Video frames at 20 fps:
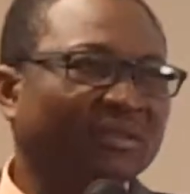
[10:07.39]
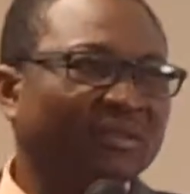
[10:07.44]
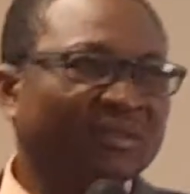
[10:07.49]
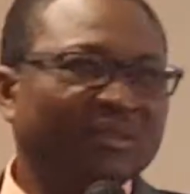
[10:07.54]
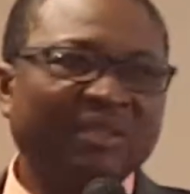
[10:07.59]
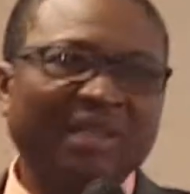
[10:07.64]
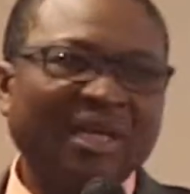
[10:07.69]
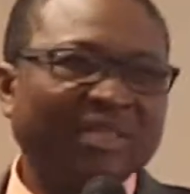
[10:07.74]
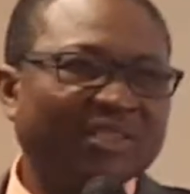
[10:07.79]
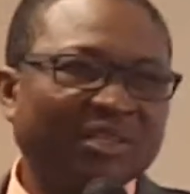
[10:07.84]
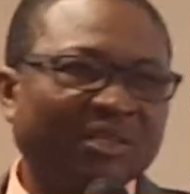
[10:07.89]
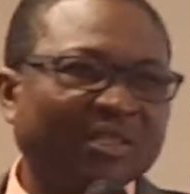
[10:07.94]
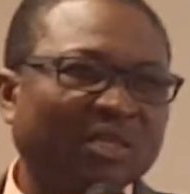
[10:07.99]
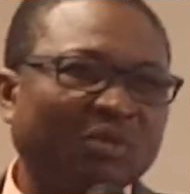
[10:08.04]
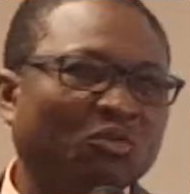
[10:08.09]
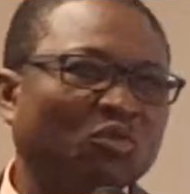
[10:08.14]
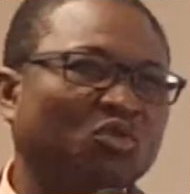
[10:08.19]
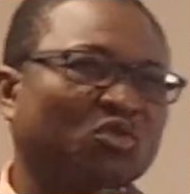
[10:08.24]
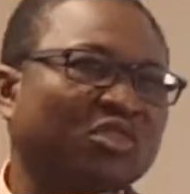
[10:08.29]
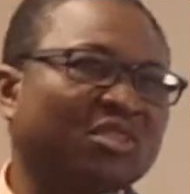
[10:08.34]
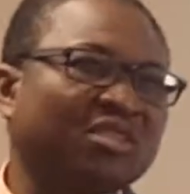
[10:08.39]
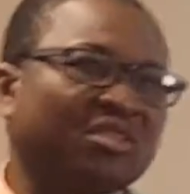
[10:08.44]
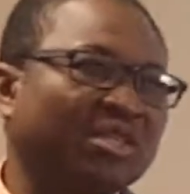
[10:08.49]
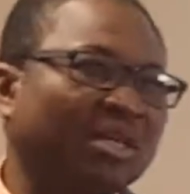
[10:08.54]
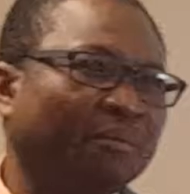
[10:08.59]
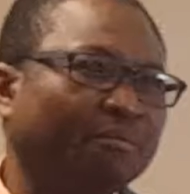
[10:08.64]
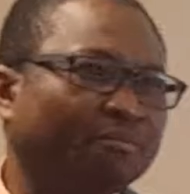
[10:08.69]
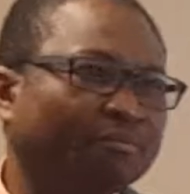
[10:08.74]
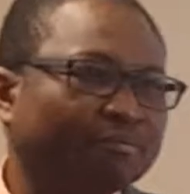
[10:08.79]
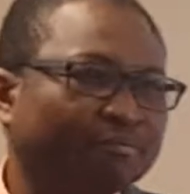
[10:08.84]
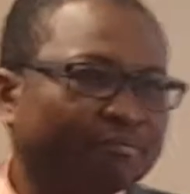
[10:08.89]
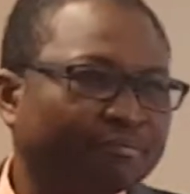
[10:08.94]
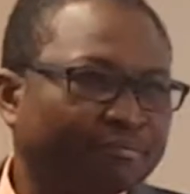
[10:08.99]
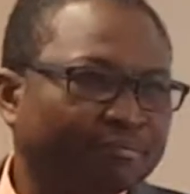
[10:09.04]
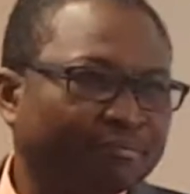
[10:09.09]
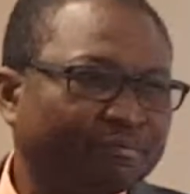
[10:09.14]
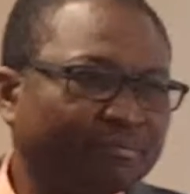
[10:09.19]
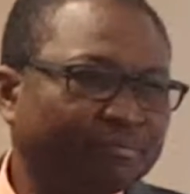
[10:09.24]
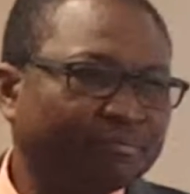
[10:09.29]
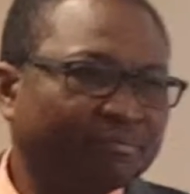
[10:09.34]
That's not a good system.
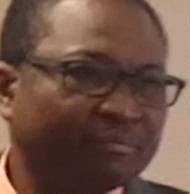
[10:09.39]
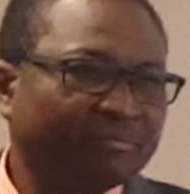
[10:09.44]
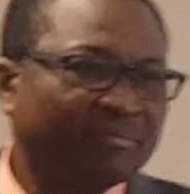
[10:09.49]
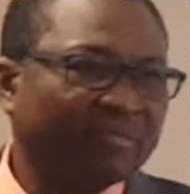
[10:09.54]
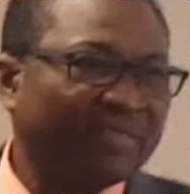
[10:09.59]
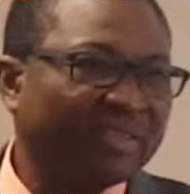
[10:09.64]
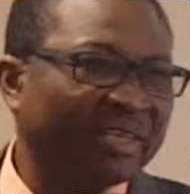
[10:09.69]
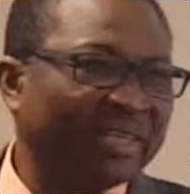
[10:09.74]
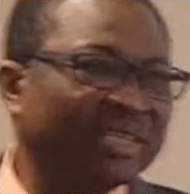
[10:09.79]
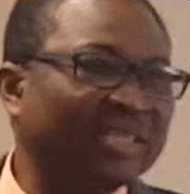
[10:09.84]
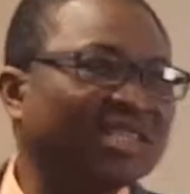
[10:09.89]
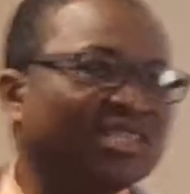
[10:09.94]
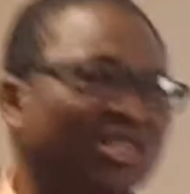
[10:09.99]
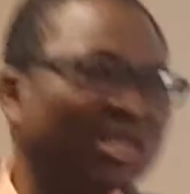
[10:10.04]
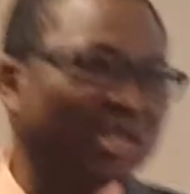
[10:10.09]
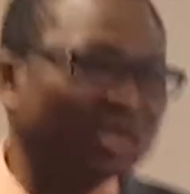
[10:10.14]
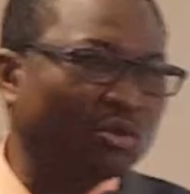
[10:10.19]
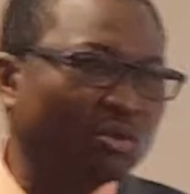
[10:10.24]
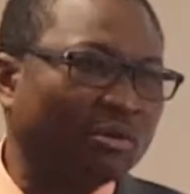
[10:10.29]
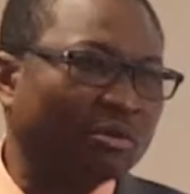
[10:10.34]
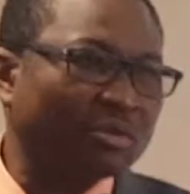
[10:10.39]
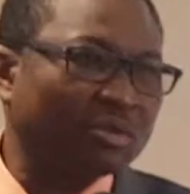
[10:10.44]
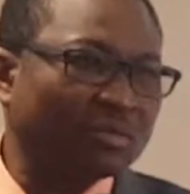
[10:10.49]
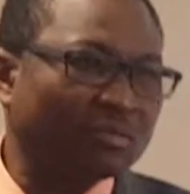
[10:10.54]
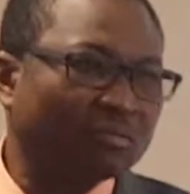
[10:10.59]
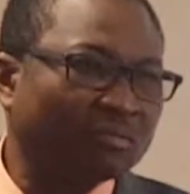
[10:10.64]
It is dangerous.